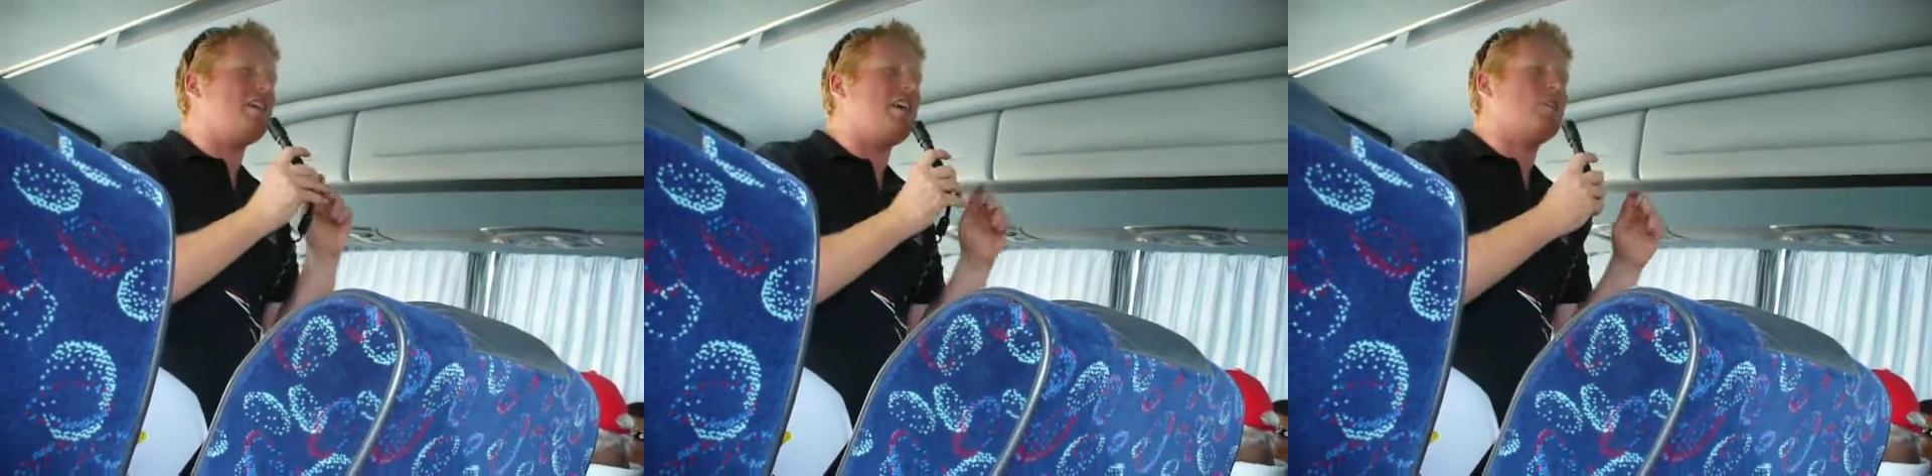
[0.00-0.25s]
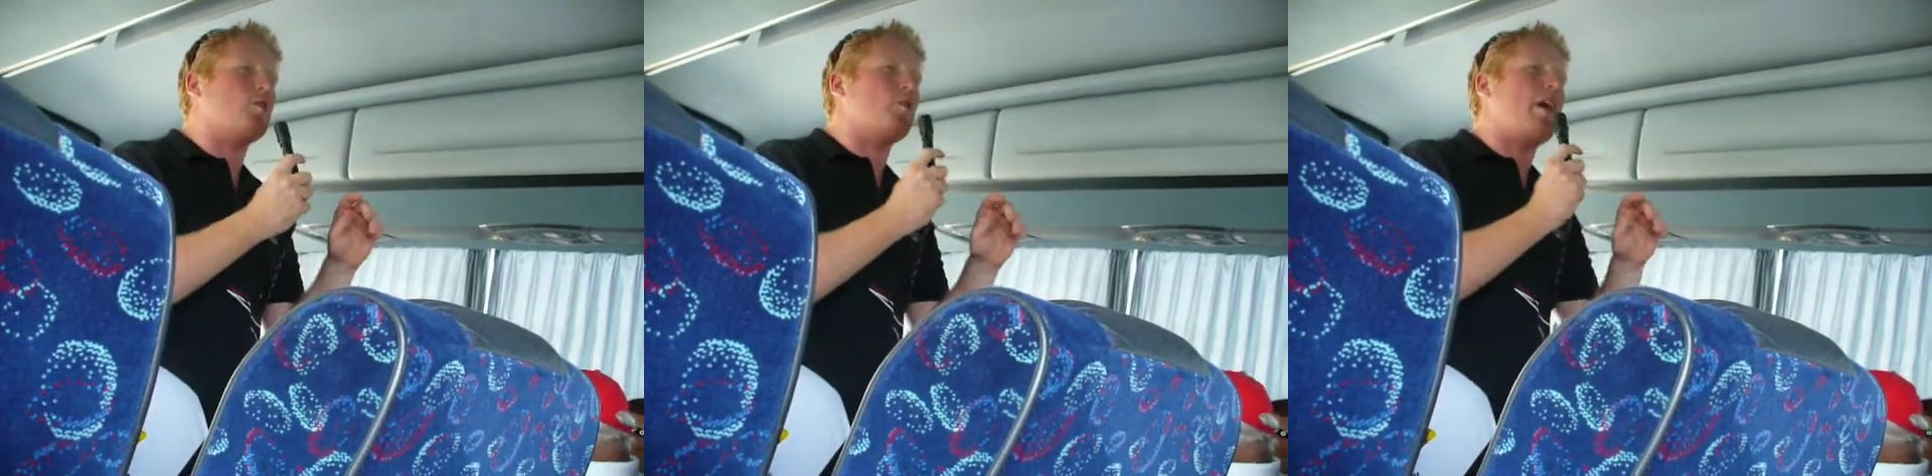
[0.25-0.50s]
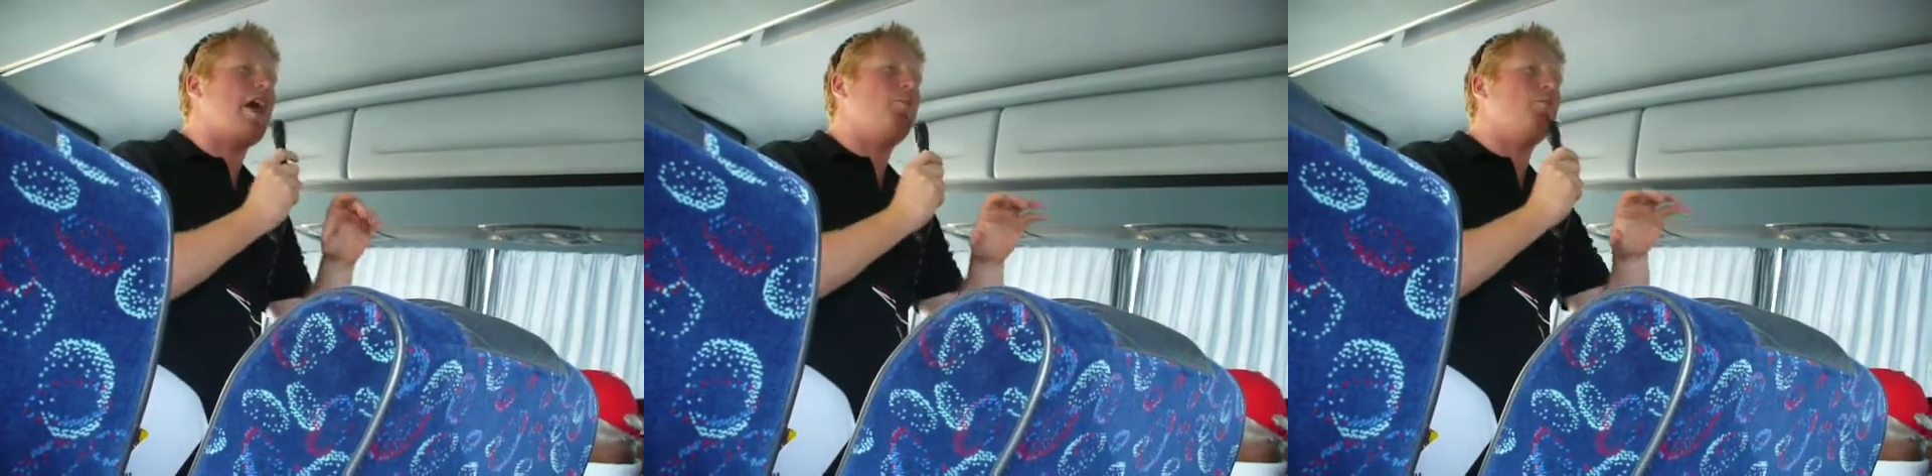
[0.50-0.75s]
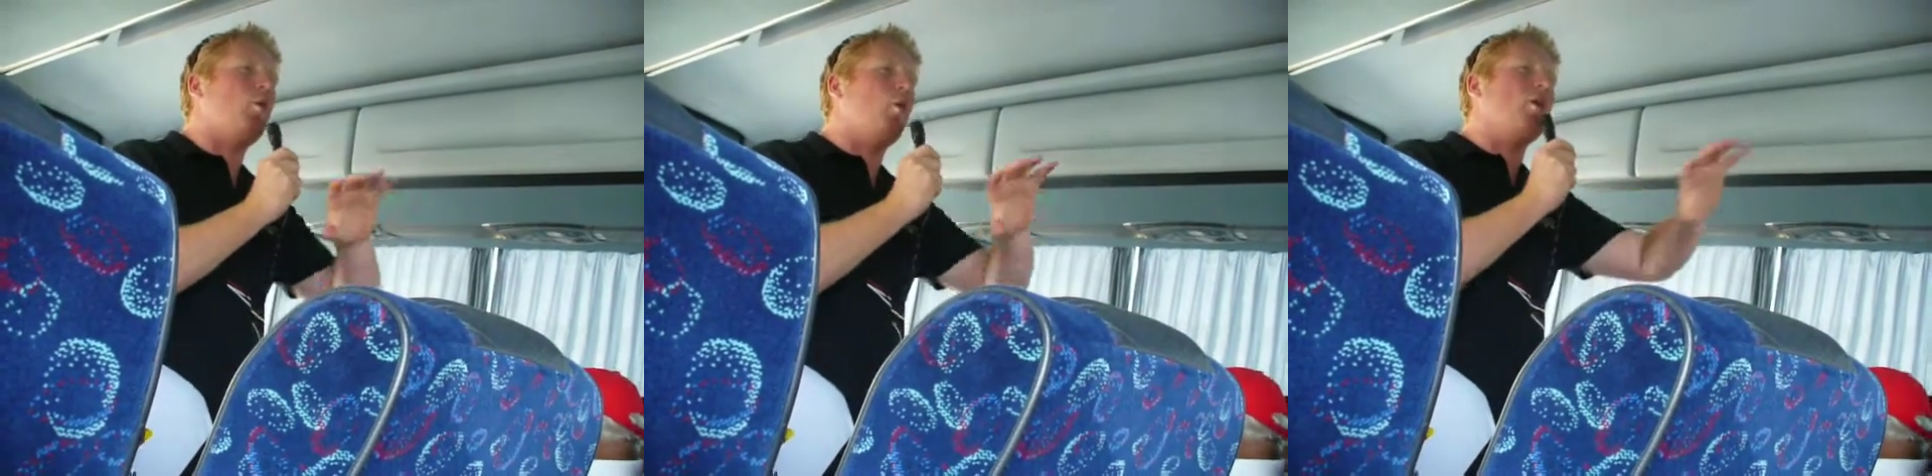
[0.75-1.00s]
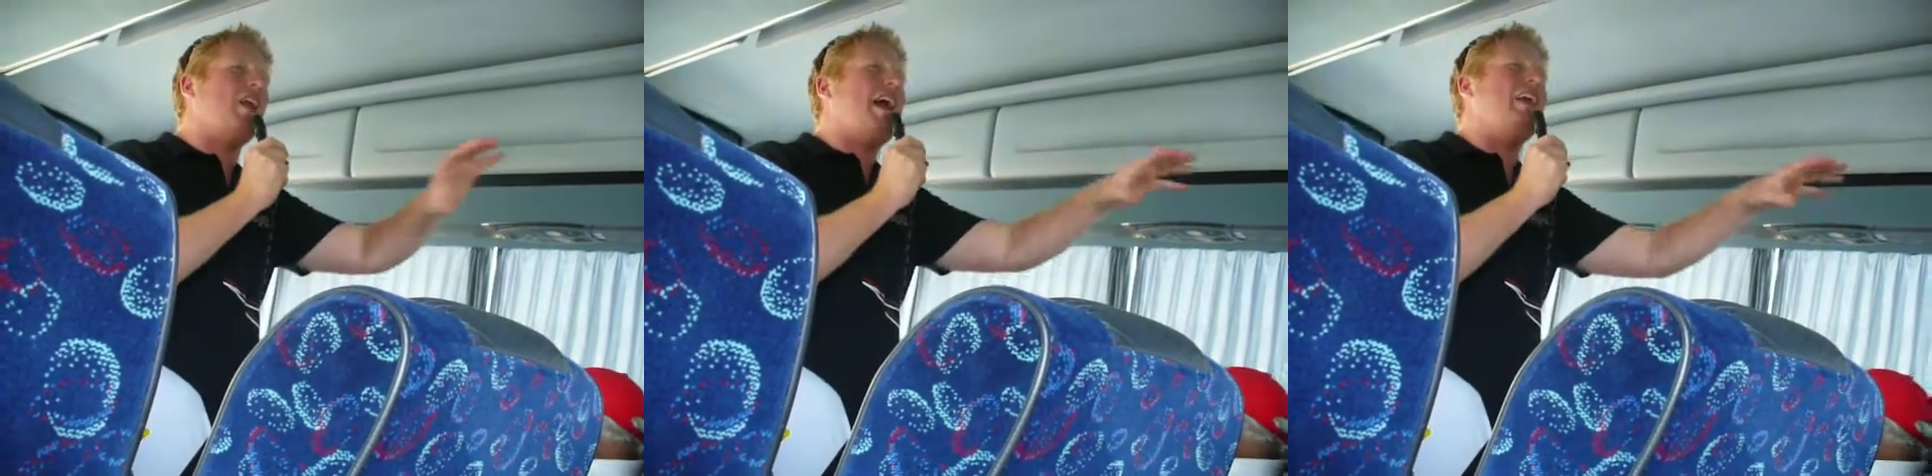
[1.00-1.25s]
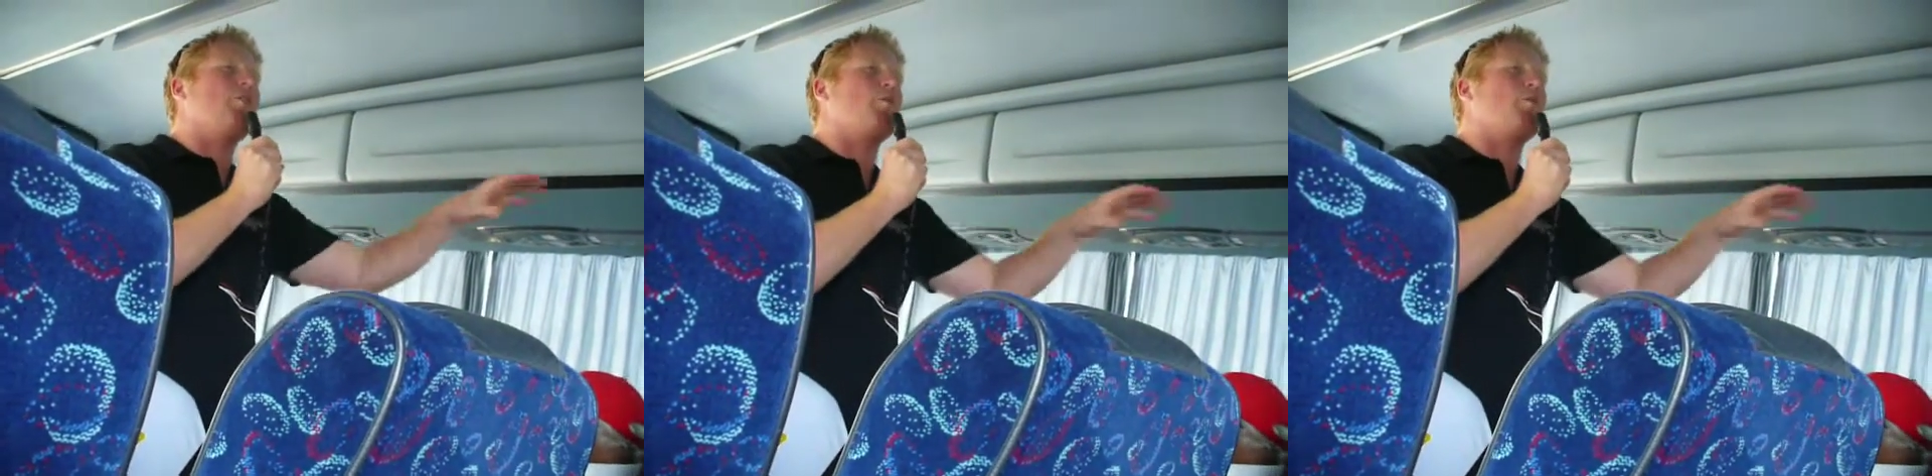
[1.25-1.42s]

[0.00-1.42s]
is create more land